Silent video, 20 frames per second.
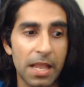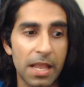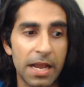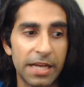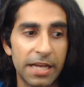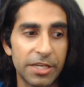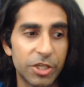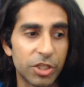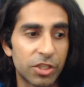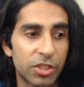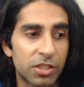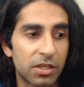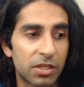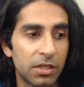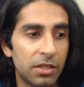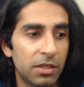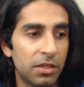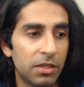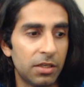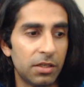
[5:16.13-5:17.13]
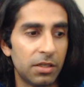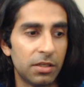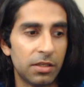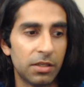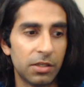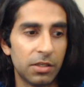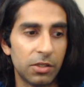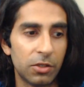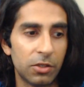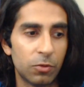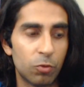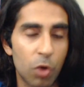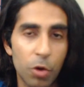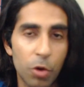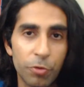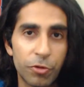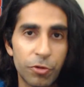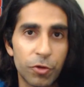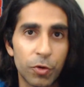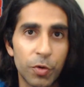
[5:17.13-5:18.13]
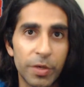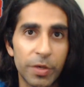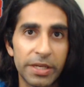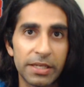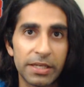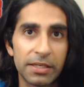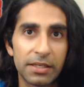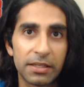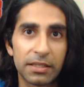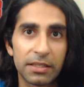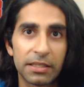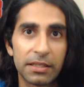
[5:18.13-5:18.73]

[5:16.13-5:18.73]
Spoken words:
I just rode through it.